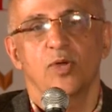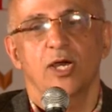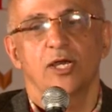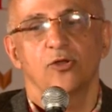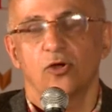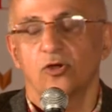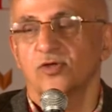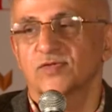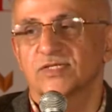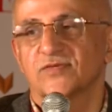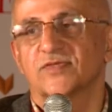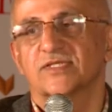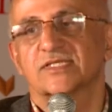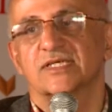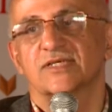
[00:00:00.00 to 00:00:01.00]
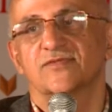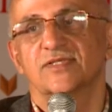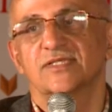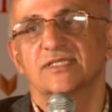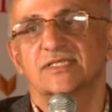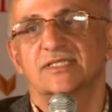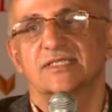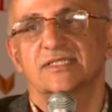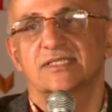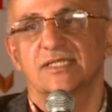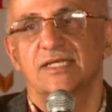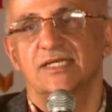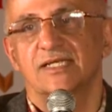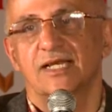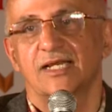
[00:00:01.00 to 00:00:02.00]
A lot of civil servants
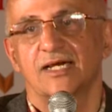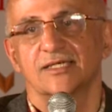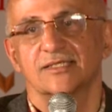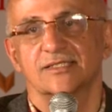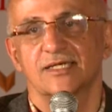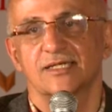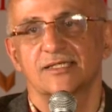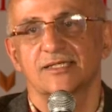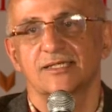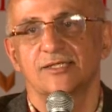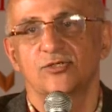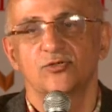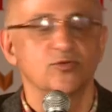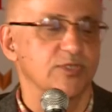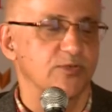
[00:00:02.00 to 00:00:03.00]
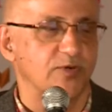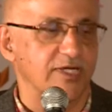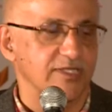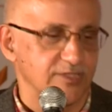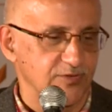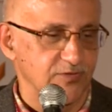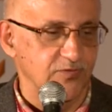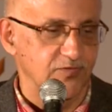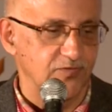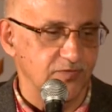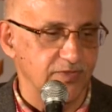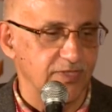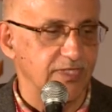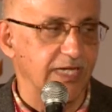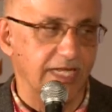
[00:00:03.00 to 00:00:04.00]
still tell us that you were the ones who
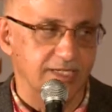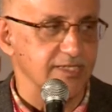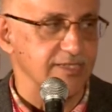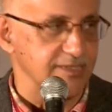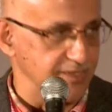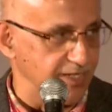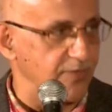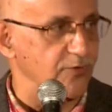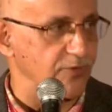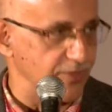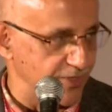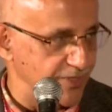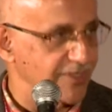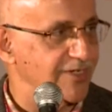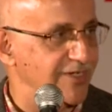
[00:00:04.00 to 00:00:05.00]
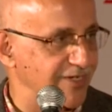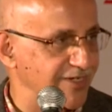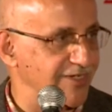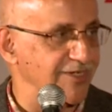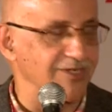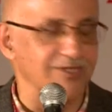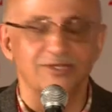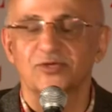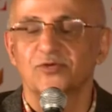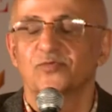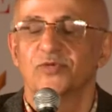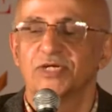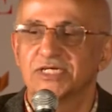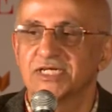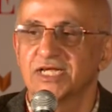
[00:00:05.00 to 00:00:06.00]
let us down. Uh, you
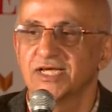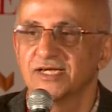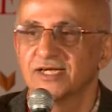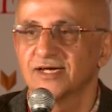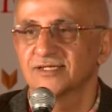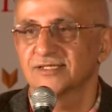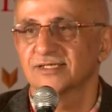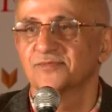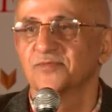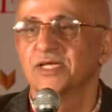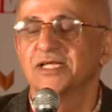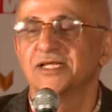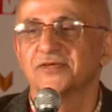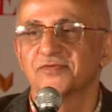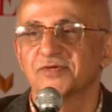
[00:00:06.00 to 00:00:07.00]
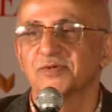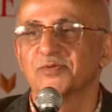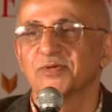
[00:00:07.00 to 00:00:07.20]
betrayed us in many different